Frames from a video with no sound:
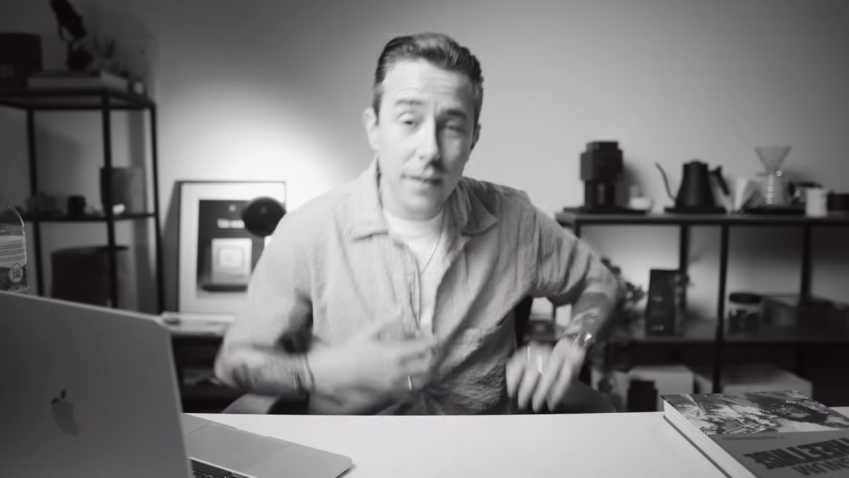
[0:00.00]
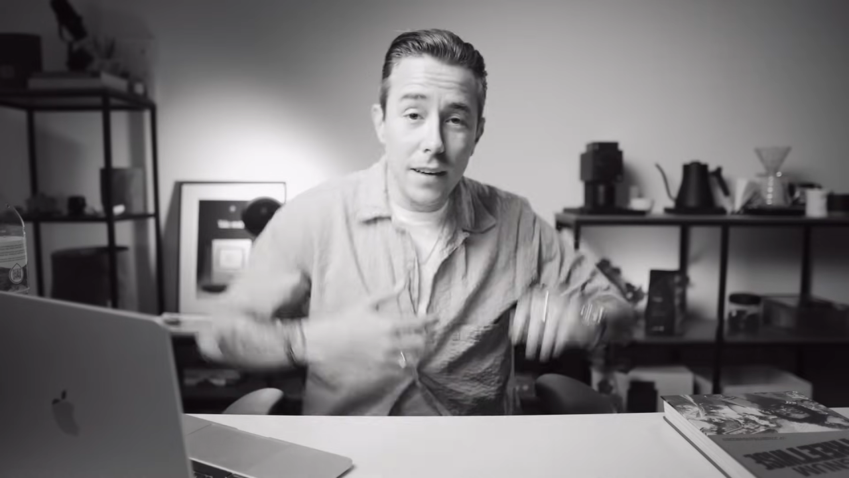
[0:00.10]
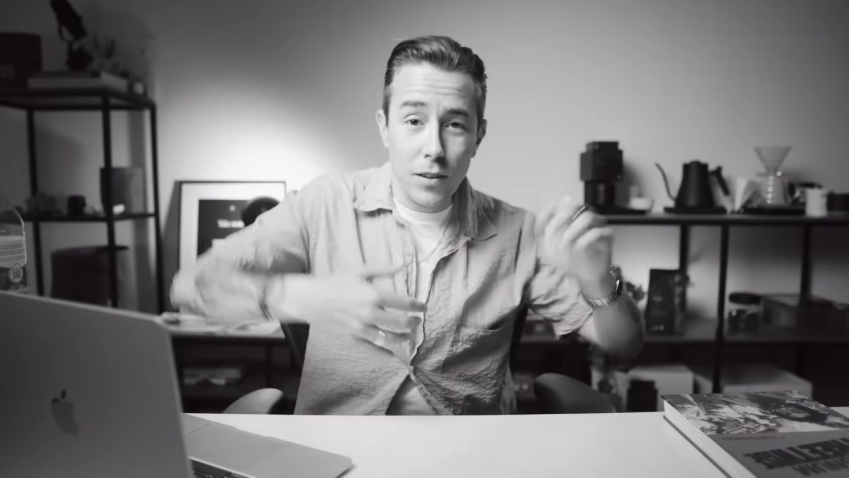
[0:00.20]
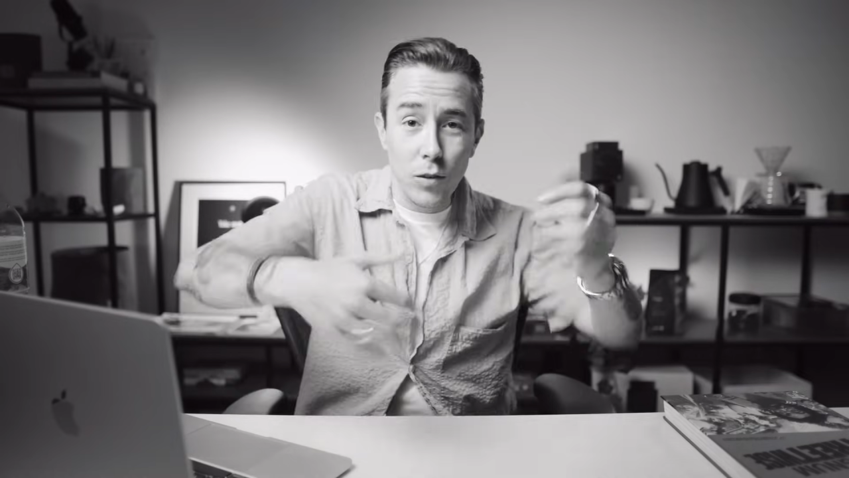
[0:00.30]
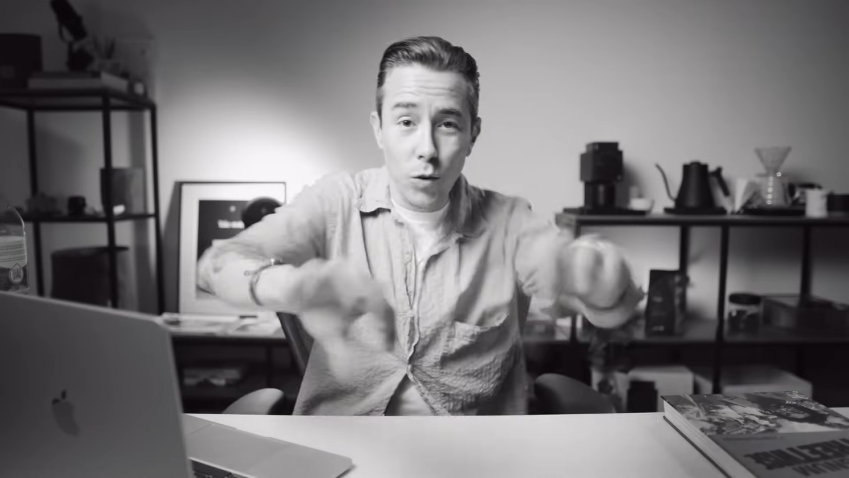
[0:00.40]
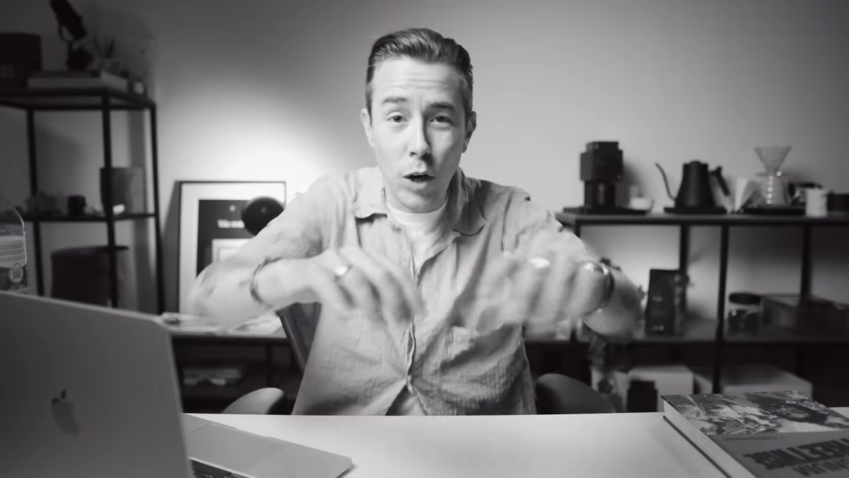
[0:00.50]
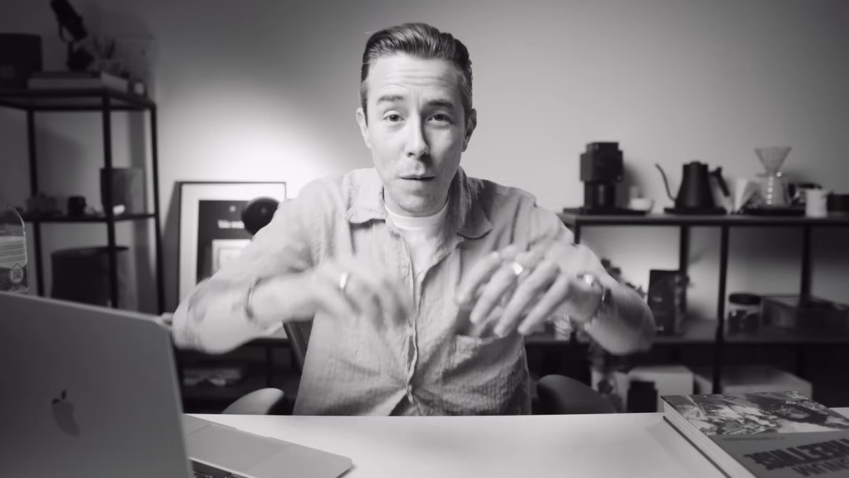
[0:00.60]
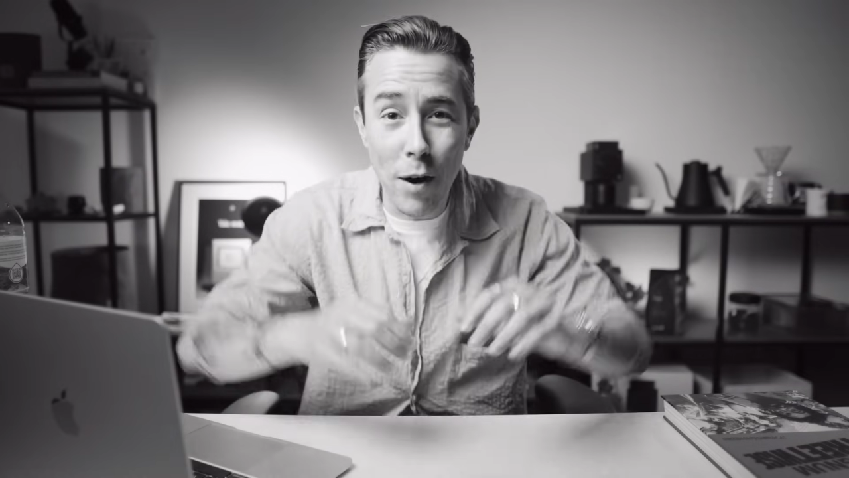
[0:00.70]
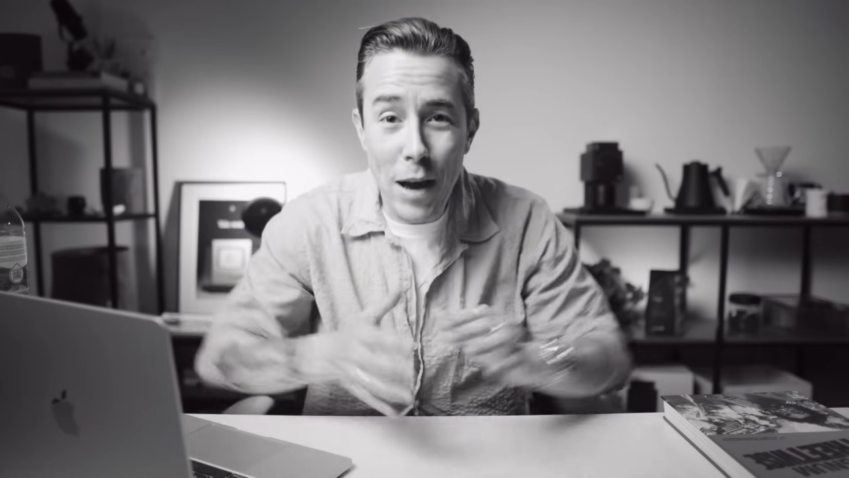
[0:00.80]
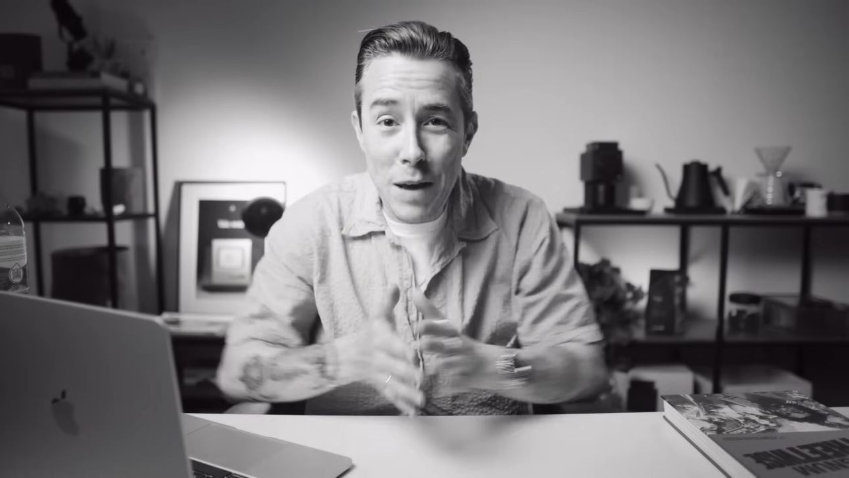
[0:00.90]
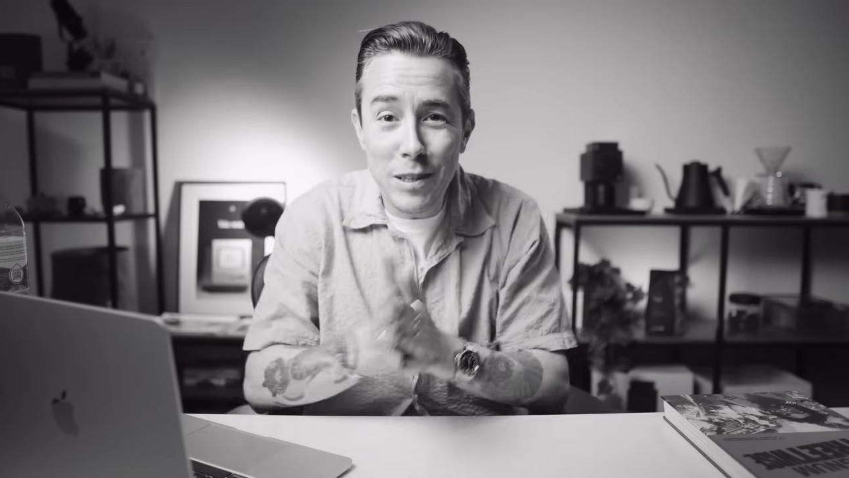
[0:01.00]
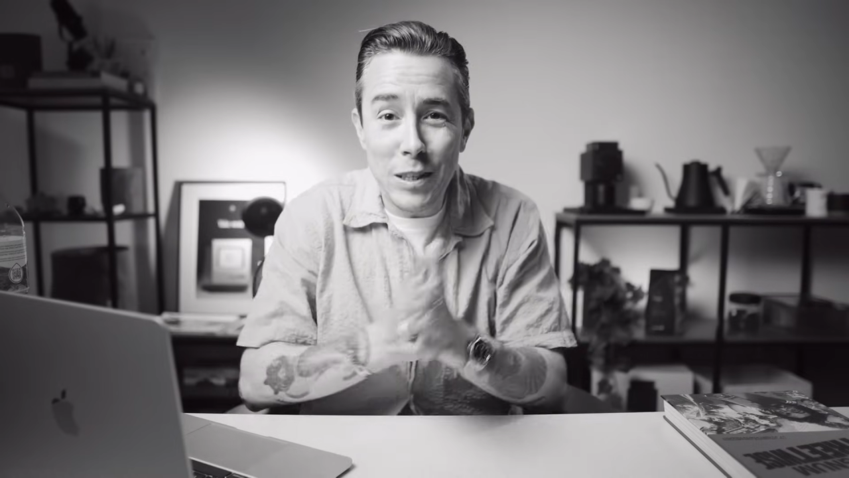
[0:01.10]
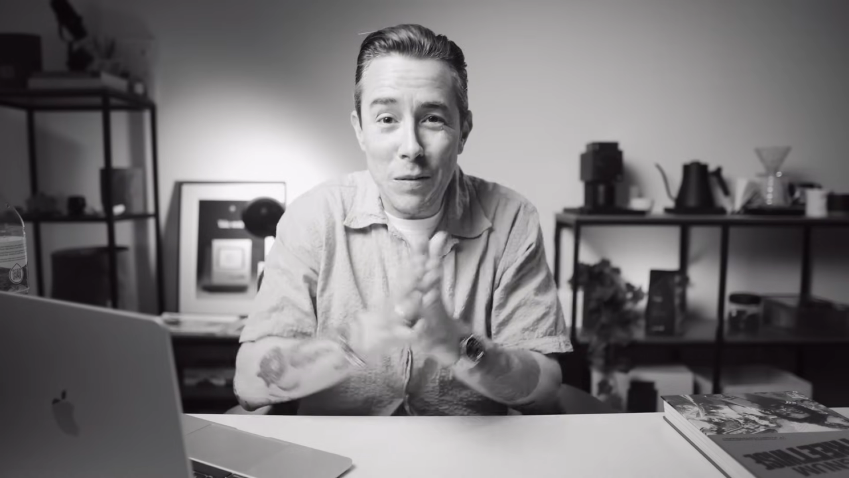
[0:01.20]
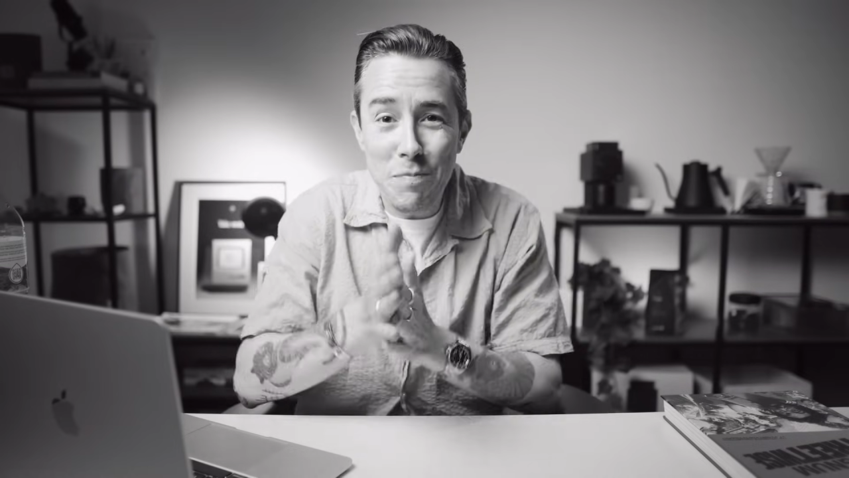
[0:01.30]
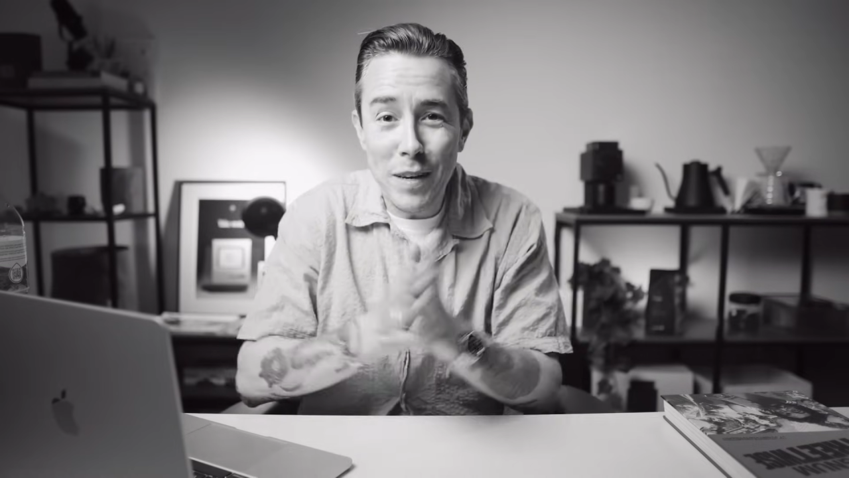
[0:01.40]
Let's talk about
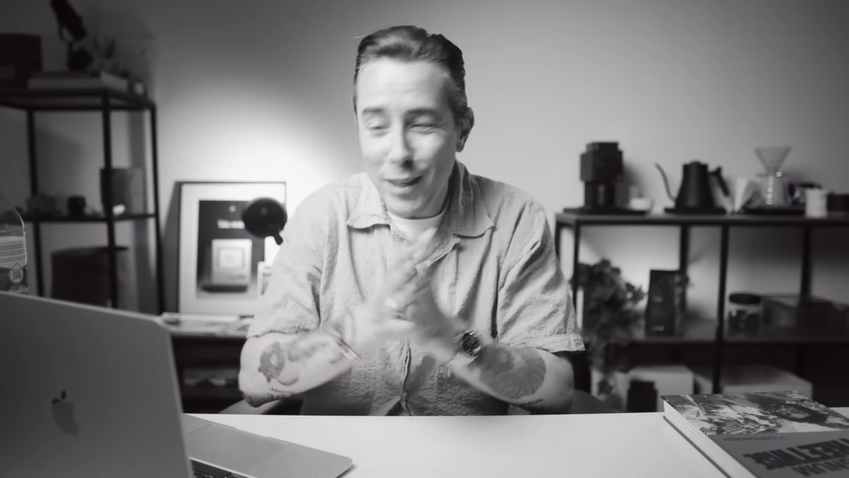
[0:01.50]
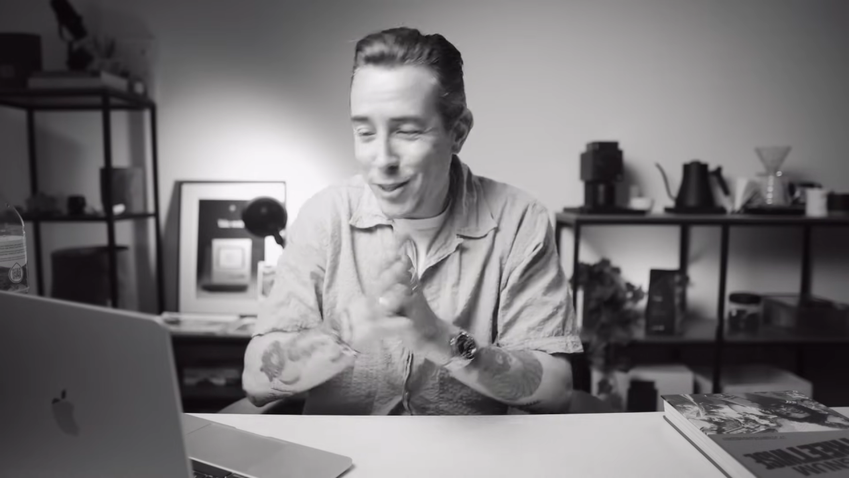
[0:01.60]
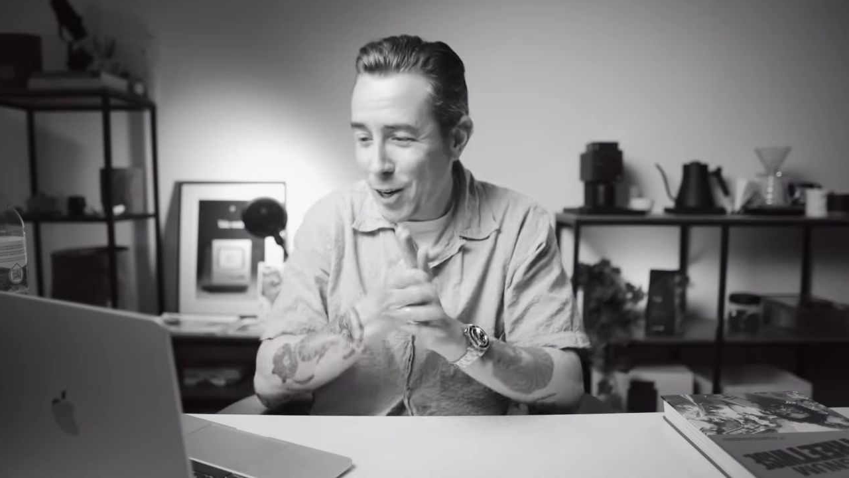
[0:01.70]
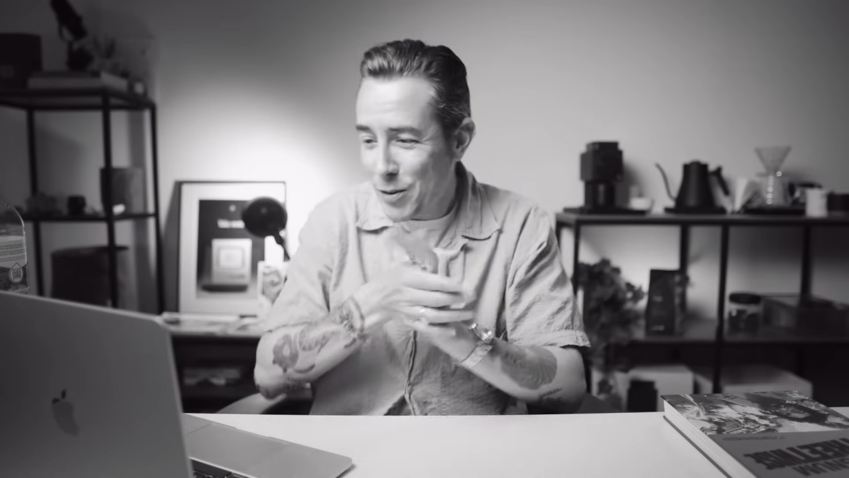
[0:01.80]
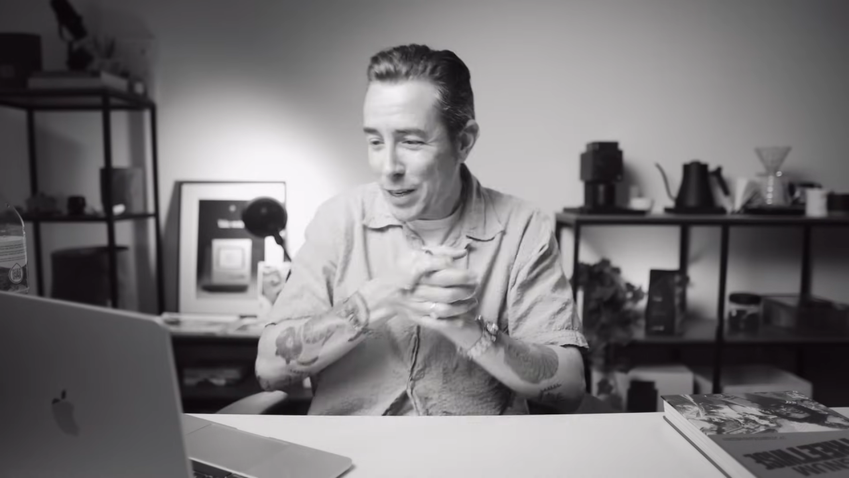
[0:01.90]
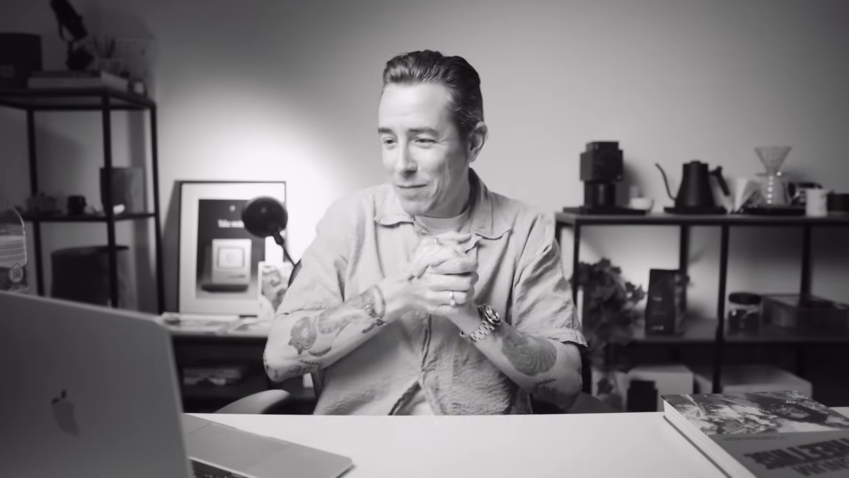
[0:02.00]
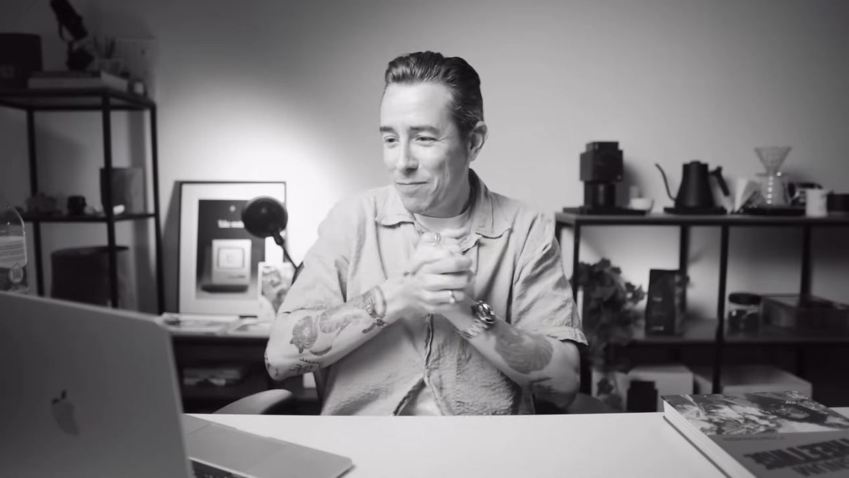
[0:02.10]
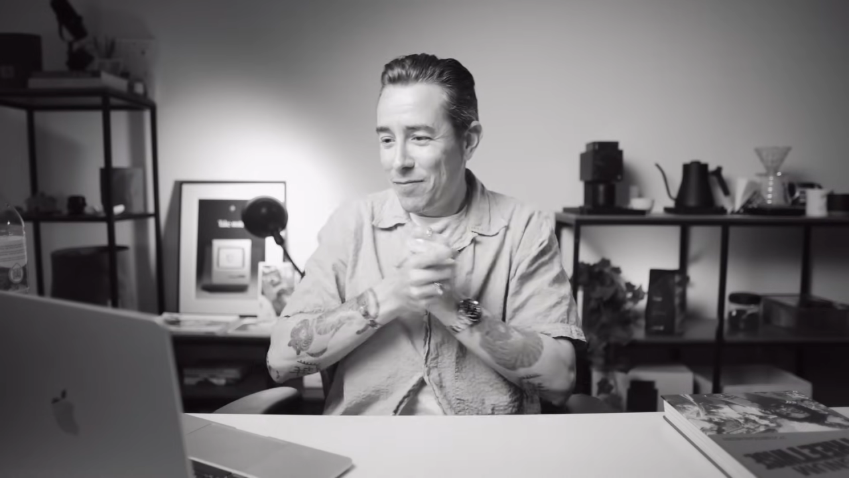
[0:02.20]
MCP, shall we?